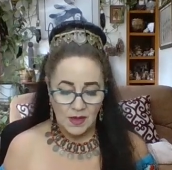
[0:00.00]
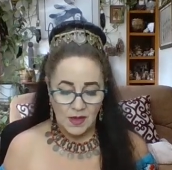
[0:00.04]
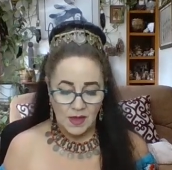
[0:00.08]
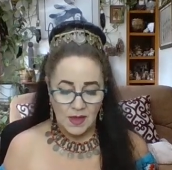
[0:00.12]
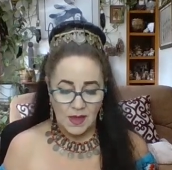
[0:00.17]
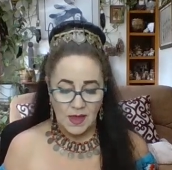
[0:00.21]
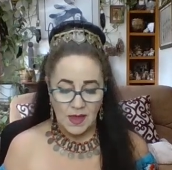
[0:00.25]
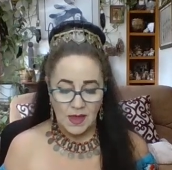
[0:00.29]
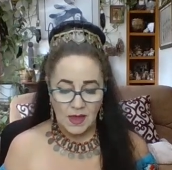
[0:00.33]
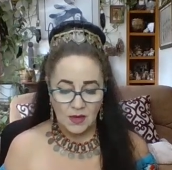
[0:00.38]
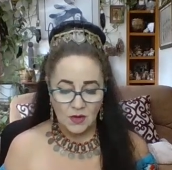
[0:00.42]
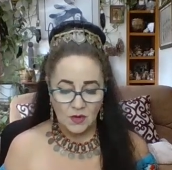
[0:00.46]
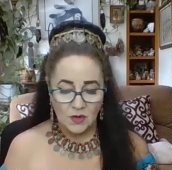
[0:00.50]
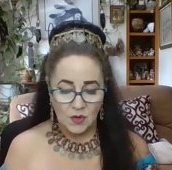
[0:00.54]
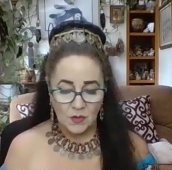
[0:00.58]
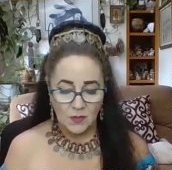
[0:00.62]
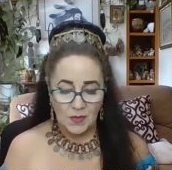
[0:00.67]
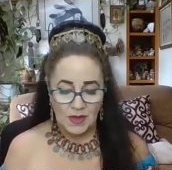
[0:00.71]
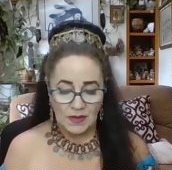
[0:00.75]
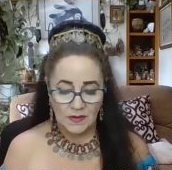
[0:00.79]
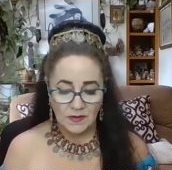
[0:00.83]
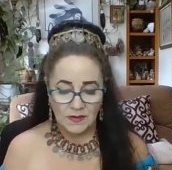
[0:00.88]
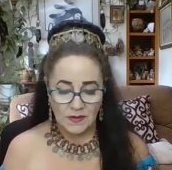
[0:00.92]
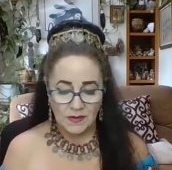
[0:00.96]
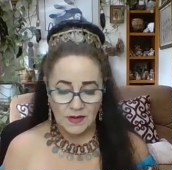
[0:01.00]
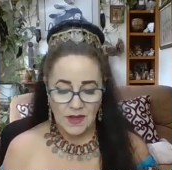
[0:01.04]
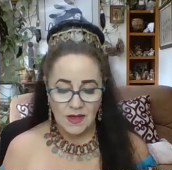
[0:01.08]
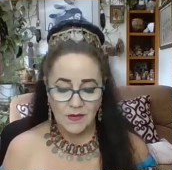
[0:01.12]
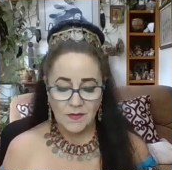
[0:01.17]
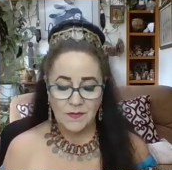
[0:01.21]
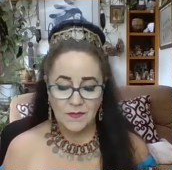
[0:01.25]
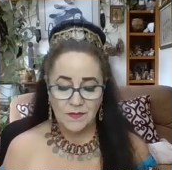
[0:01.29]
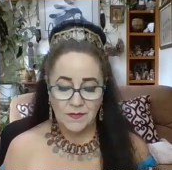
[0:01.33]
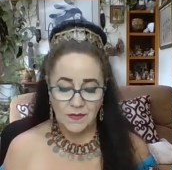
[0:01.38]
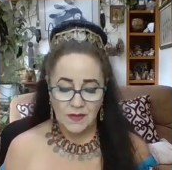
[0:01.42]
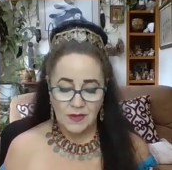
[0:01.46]
and
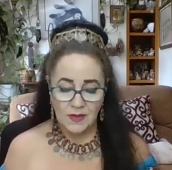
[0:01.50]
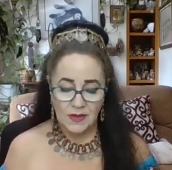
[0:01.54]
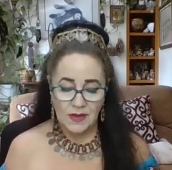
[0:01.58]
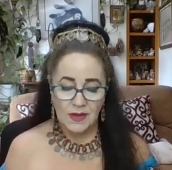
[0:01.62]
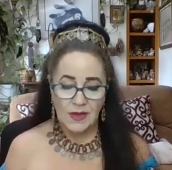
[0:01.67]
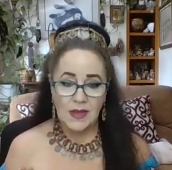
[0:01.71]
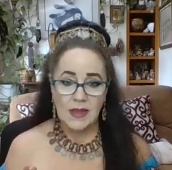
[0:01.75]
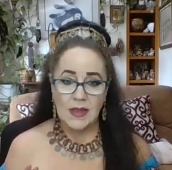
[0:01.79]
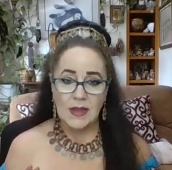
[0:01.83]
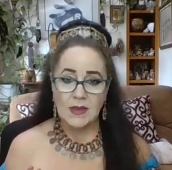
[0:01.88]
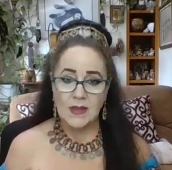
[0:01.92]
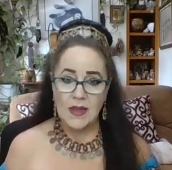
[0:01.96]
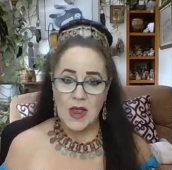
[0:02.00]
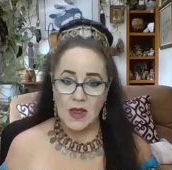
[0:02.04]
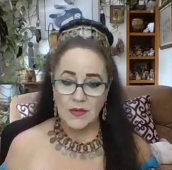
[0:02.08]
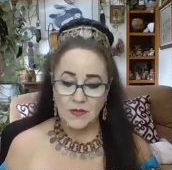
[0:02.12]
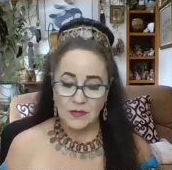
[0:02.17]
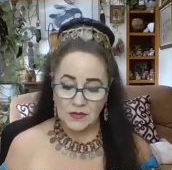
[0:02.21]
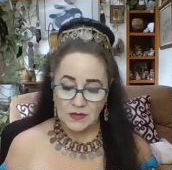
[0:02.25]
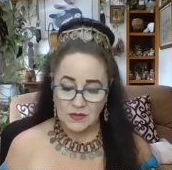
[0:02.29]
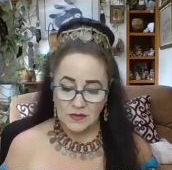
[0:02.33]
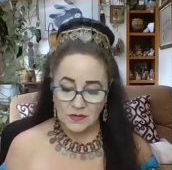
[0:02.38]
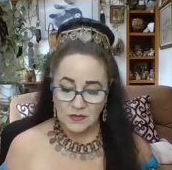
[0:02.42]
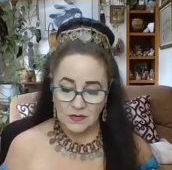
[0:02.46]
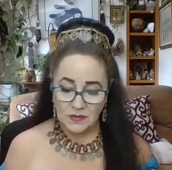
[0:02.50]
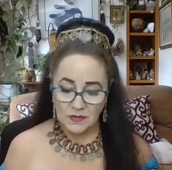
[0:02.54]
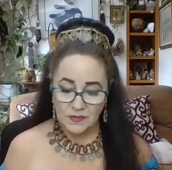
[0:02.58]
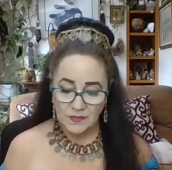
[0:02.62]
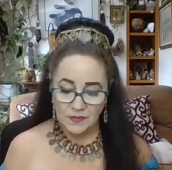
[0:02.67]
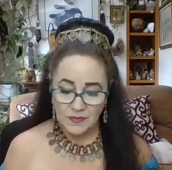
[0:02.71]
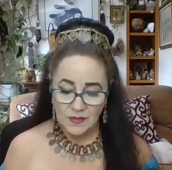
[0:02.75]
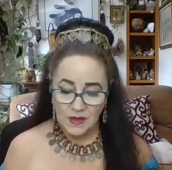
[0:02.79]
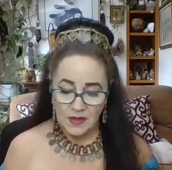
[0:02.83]
Qobeseneth, intestines.